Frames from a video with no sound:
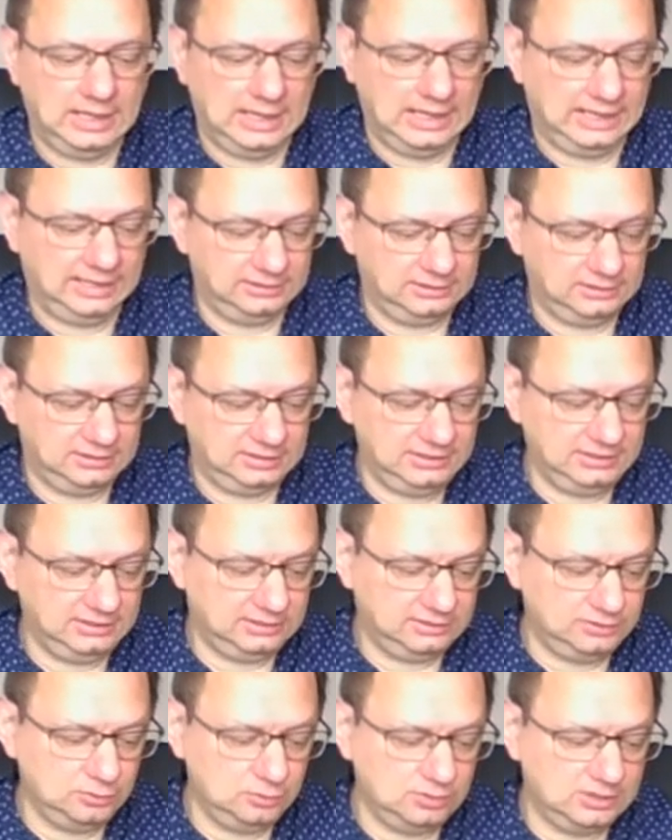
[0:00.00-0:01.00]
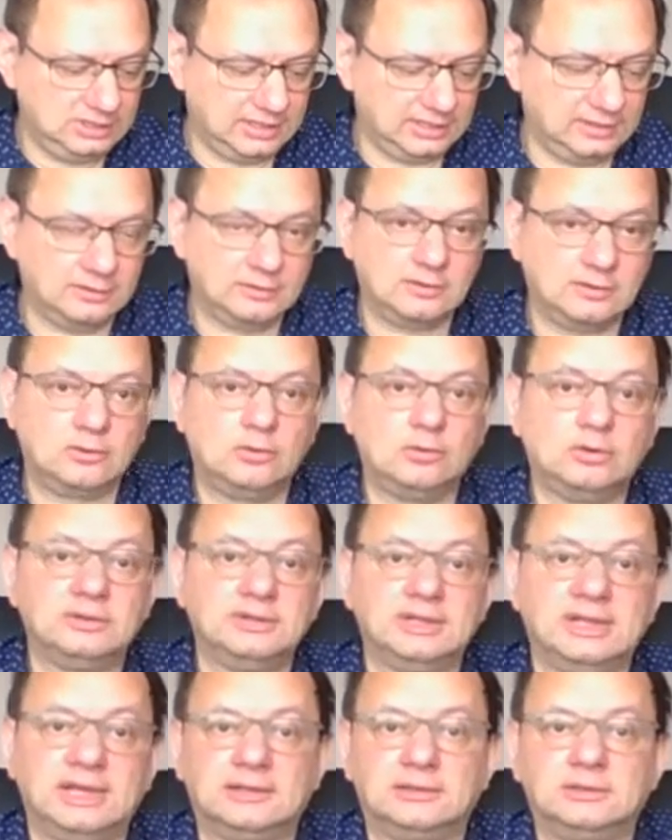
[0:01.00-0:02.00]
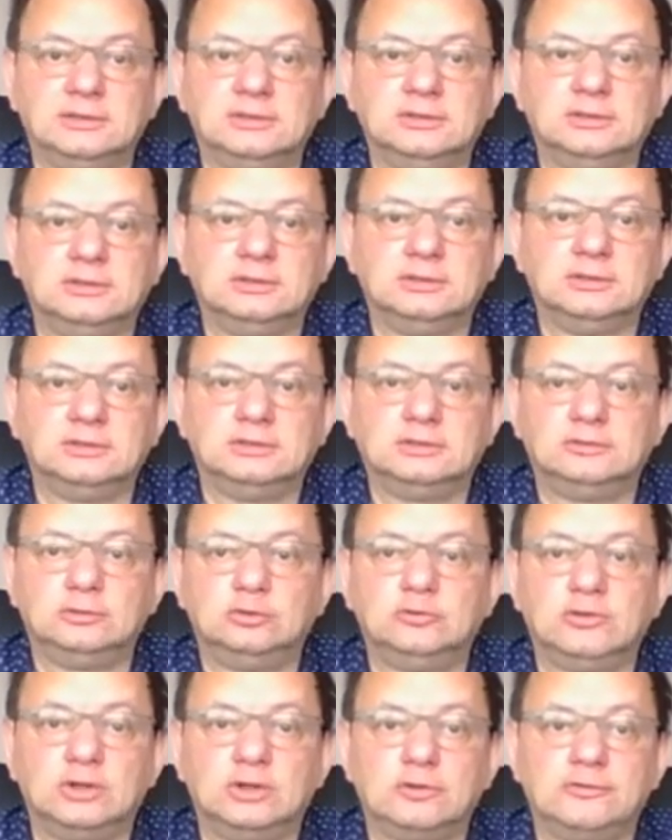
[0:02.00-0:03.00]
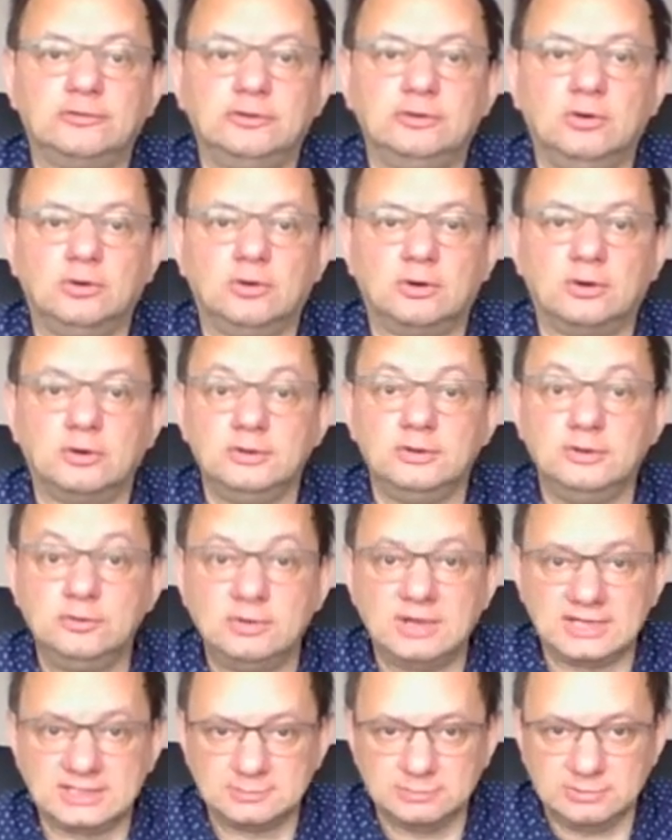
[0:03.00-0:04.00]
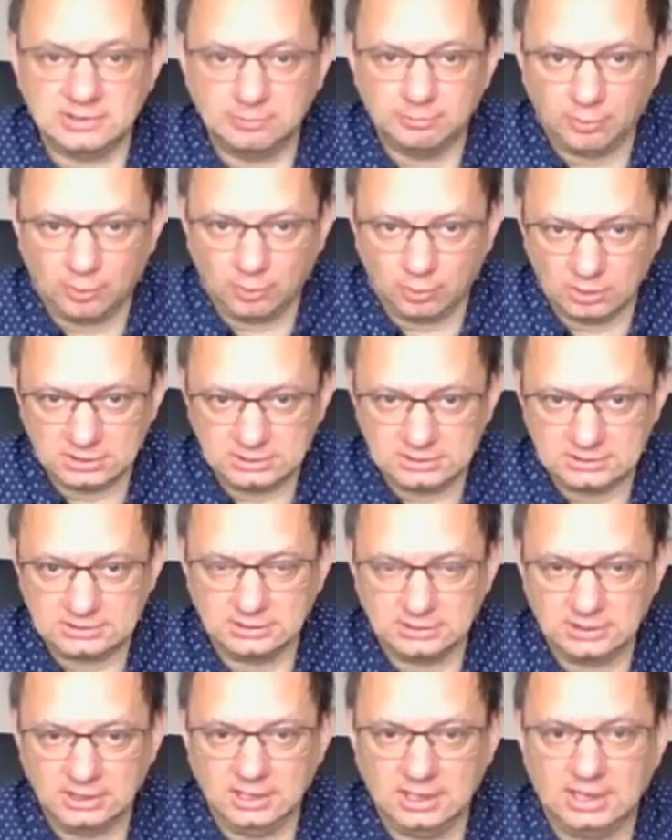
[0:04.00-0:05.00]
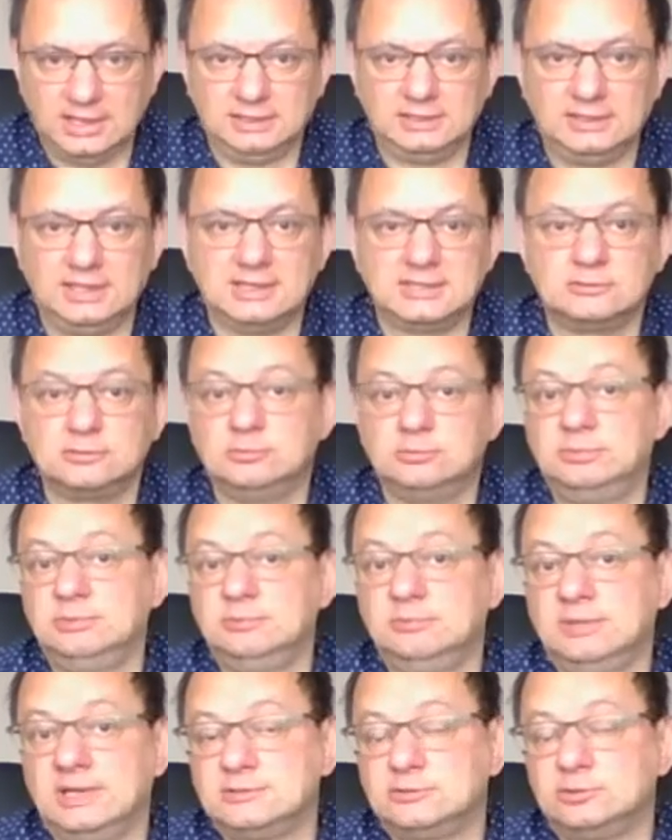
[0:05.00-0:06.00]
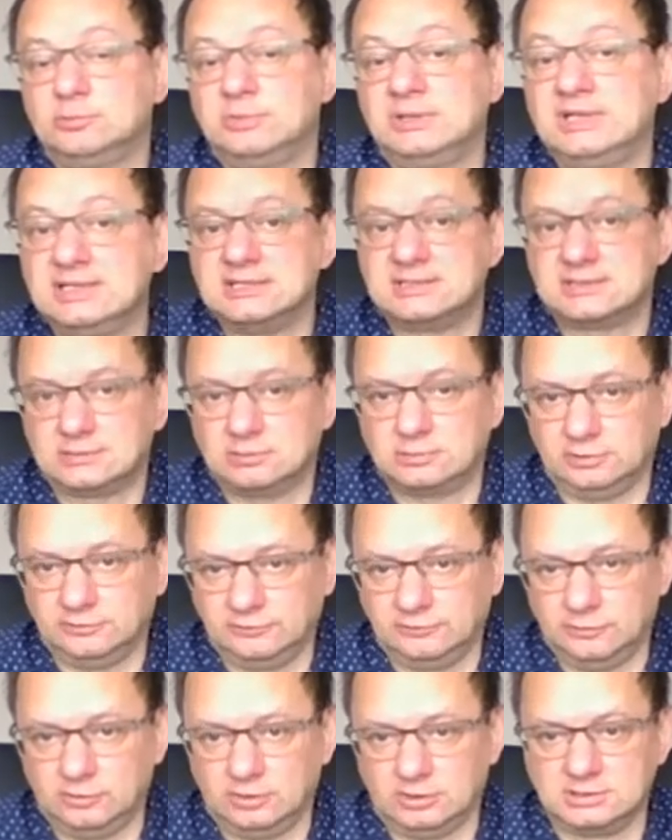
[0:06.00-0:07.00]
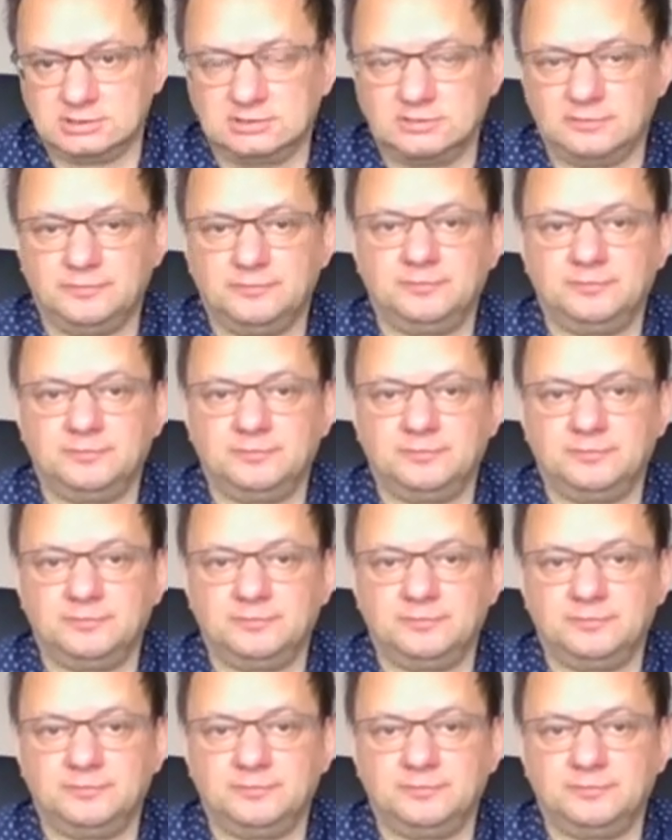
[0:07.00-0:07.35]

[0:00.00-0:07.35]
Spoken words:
and you can connect to one of your USB ports, and has to be installed first.